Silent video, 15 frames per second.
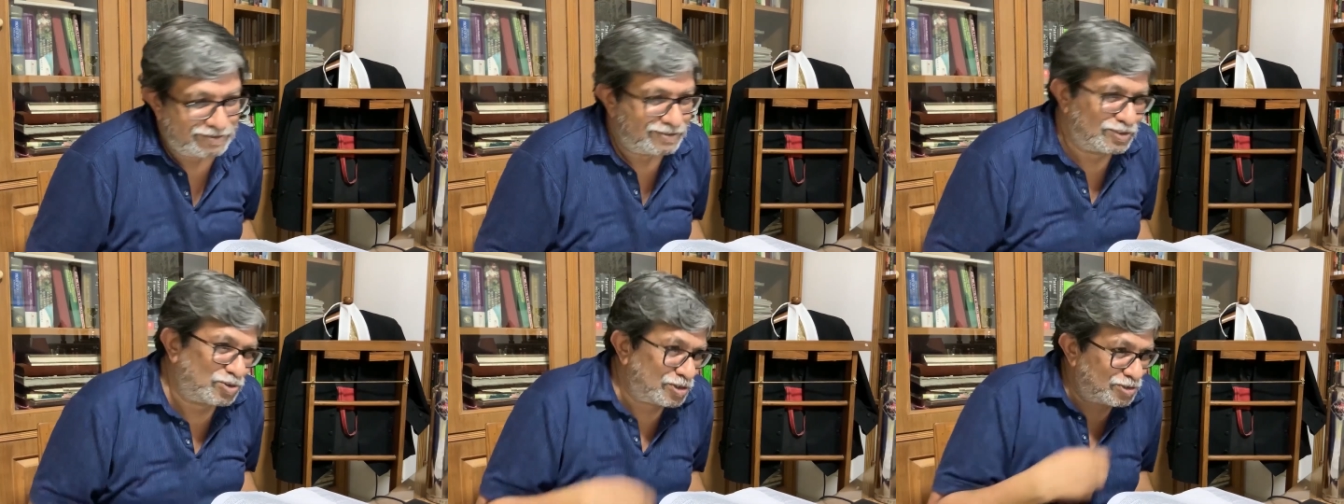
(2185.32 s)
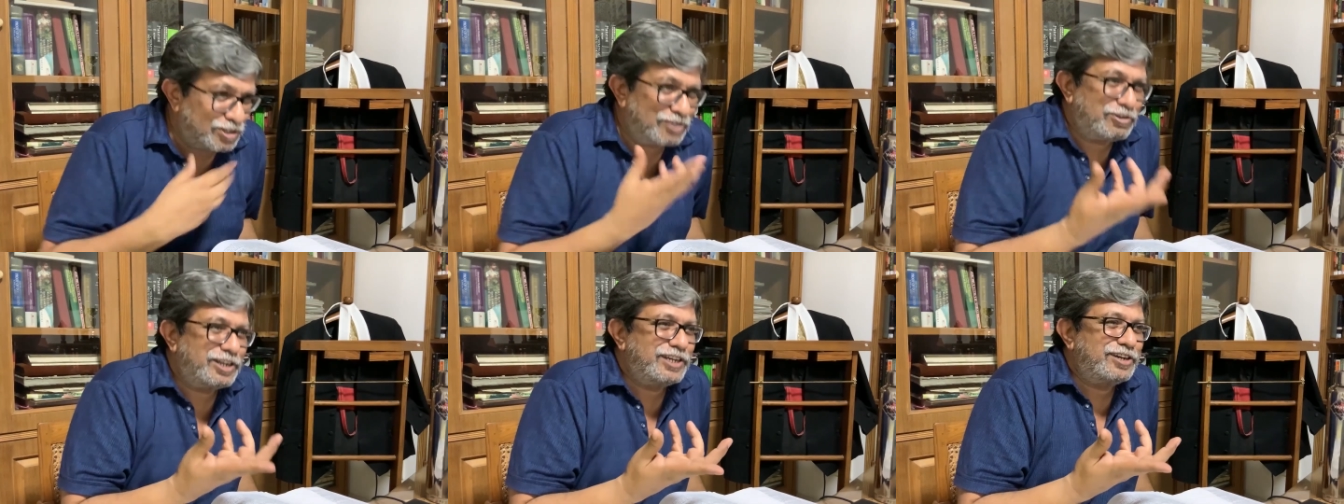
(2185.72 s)
So, it was
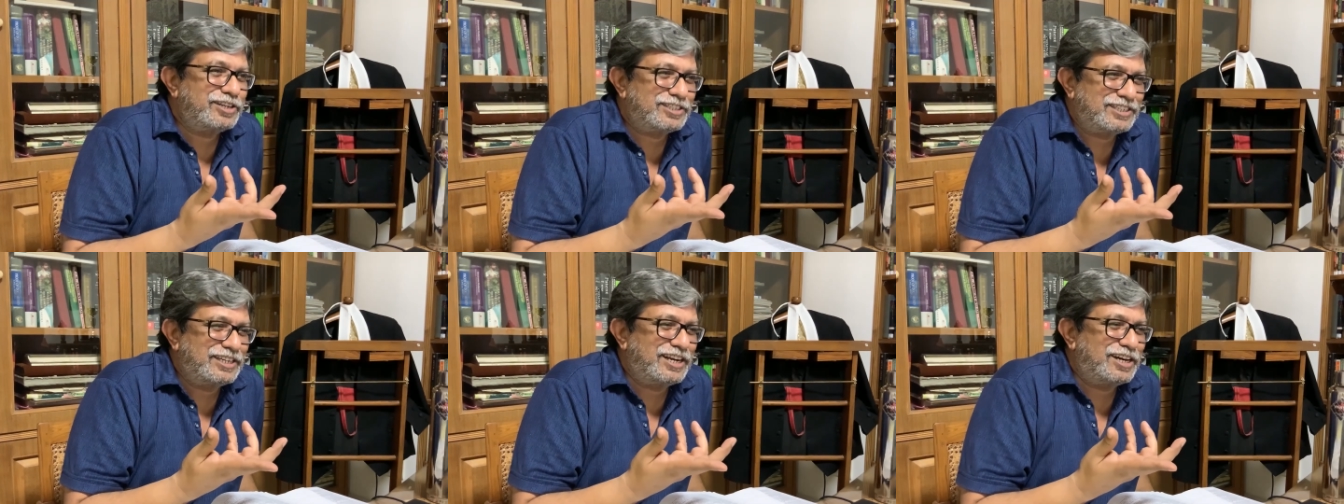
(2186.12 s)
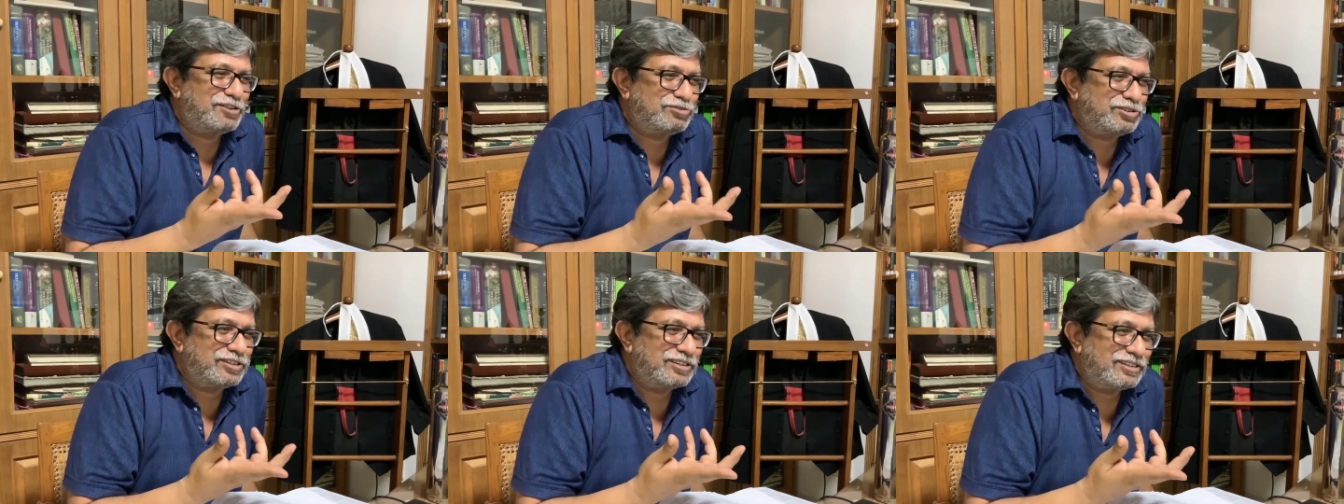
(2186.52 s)
a very interesting kind
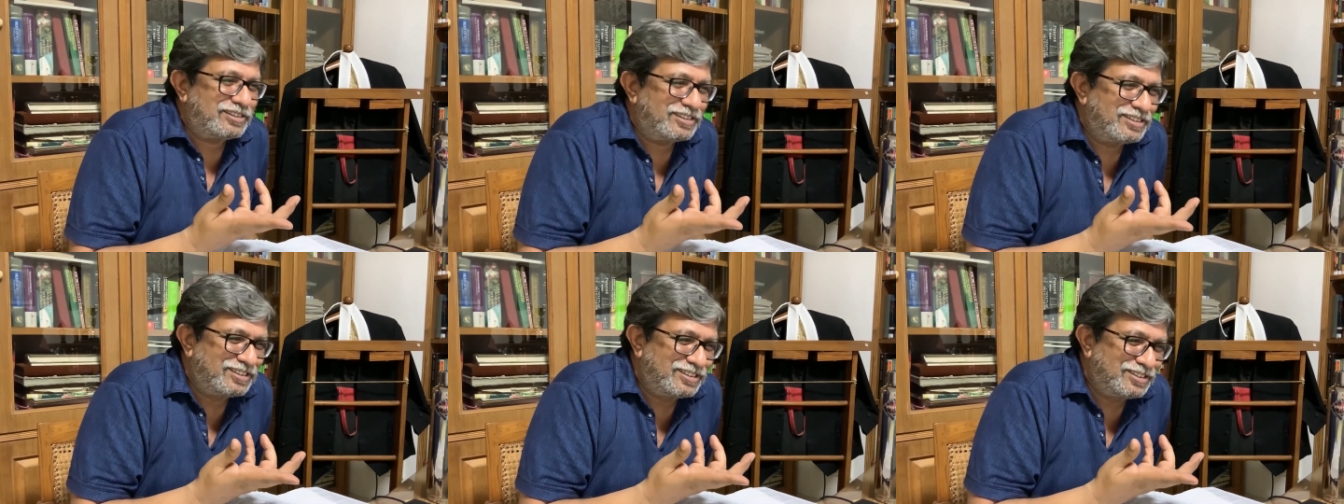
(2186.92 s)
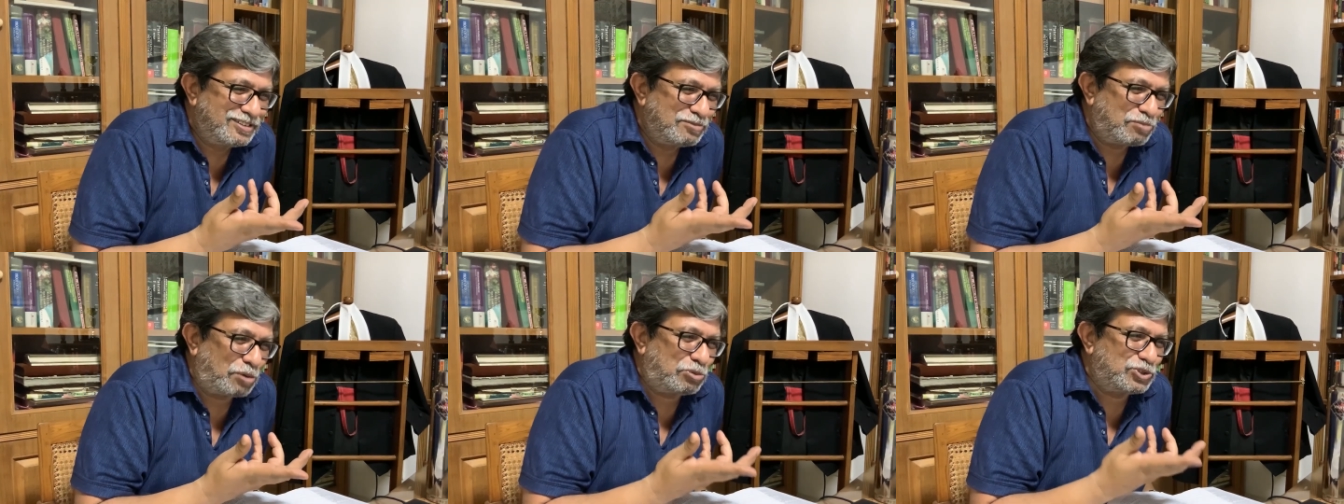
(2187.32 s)
of a
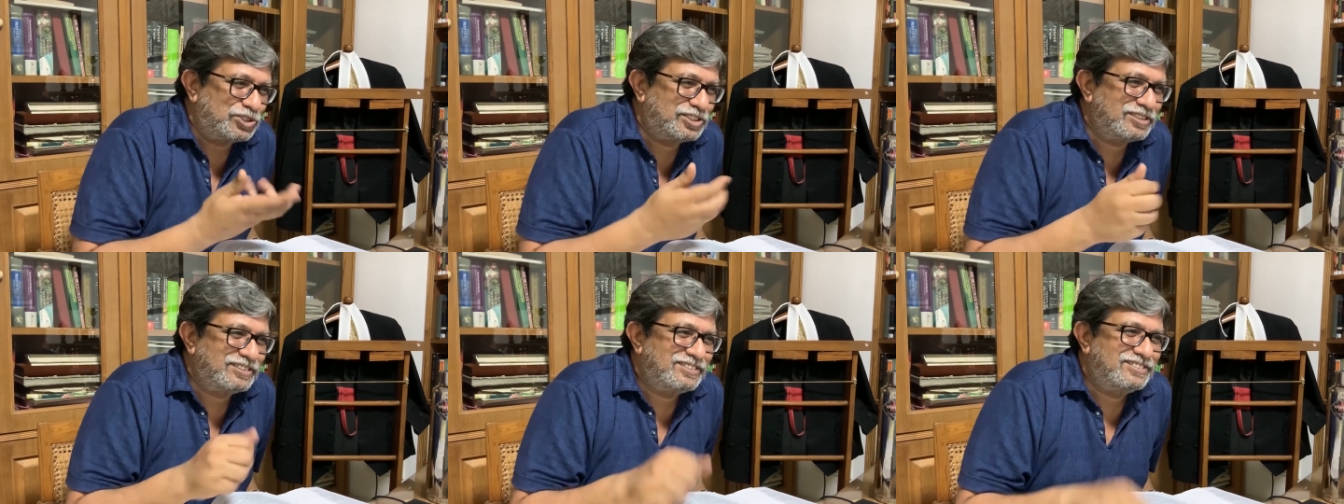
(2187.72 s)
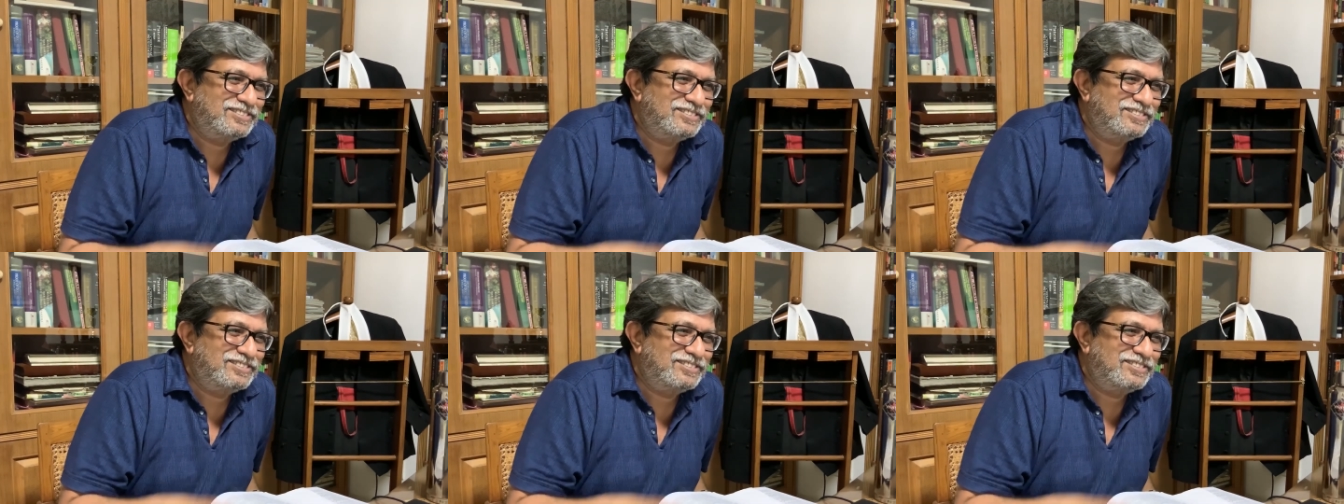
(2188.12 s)
proposition.